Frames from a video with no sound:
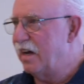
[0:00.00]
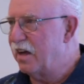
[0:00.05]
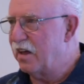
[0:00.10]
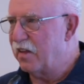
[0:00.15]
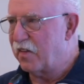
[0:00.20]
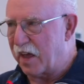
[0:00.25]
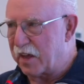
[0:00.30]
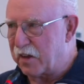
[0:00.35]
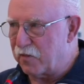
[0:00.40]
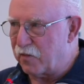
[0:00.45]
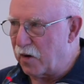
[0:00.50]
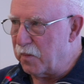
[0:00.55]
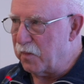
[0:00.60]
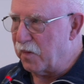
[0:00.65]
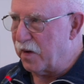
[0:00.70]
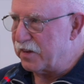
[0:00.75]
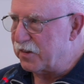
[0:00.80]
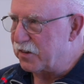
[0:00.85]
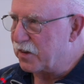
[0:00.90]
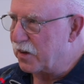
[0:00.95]
Thank you very
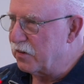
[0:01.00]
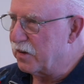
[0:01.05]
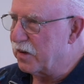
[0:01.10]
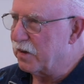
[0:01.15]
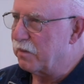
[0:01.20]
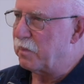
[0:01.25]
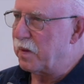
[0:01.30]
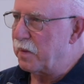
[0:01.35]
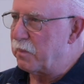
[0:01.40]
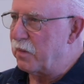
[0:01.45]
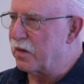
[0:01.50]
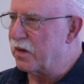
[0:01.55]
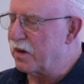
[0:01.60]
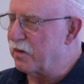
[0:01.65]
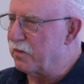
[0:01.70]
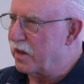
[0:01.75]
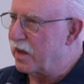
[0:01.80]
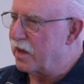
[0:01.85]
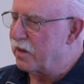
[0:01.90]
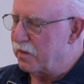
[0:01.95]
much. Can people
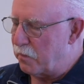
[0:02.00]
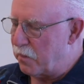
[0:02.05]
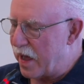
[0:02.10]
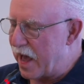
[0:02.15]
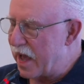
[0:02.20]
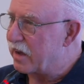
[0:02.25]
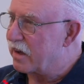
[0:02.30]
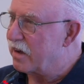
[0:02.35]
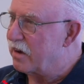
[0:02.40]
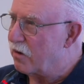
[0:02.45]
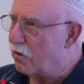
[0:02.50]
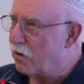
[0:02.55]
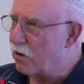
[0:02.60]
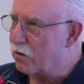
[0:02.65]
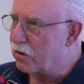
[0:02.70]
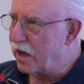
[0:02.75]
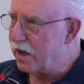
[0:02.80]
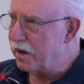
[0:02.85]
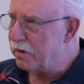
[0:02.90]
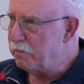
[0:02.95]
here in the back hear
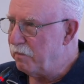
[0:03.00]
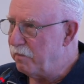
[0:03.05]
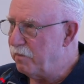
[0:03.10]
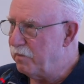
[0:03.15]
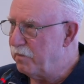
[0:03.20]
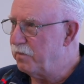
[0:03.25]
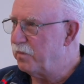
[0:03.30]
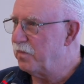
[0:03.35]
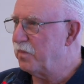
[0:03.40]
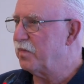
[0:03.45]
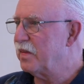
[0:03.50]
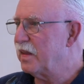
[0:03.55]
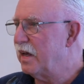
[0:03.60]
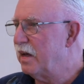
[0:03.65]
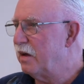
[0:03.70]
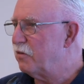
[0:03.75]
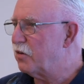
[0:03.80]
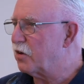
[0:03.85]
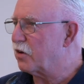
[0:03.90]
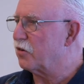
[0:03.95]
okay?
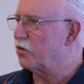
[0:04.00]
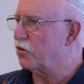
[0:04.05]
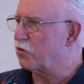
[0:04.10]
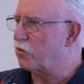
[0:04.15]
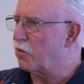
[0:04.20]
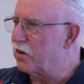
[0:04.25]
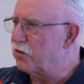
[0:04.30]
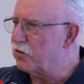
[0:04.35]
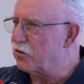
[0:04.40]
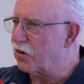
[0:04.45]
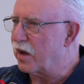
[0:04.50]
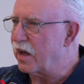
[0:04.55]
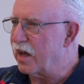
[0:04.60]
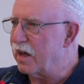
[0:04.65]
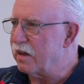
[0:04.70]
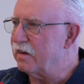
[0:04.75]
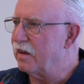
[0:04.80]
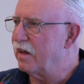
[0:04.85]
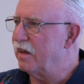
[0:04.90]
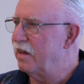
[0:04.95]
If you could just raise your
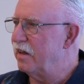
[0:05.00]
hand.